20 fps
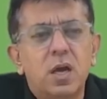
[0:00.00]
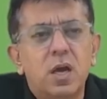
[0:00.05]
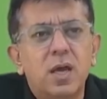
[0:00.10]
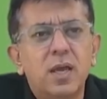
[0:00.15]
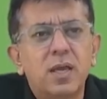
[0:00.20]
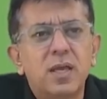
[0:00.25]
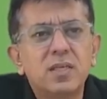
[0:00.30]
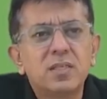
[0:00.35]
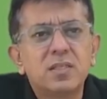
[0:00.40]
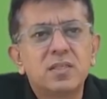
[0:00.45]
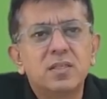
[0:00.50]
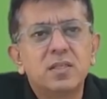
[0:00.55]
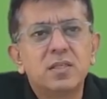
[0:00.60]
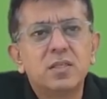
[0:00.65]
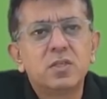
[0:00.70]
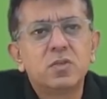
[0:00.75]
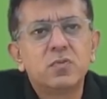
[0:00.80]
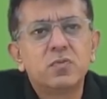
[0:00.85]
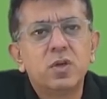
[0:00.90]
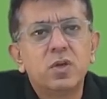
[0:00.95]
I guess
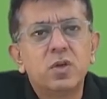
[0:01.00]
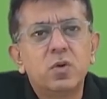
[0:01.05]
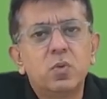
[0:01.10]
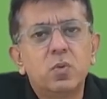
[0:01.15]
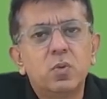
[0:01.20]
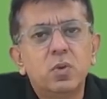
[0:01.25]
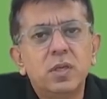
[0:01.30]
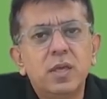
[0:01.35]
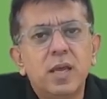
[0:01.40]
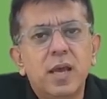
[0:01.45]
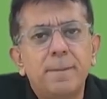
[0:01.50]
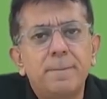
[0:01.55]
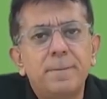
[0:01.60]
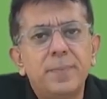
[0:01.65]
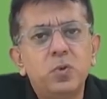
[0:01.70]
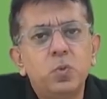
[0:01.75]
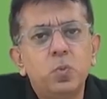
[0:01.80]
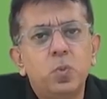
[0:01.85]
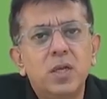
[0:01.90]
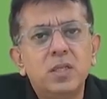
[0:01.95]
this will only
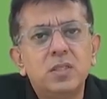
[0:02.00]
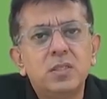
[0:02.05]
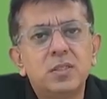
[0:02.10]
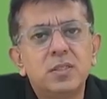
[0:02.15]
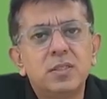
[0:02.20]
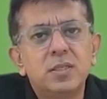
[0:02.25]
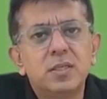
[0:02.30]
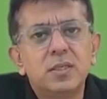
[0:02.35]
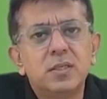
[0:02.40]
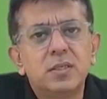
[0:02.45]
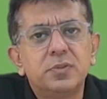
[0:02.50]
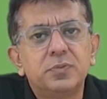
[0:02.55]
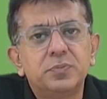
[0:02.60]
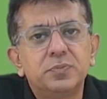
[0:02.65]
happen once here.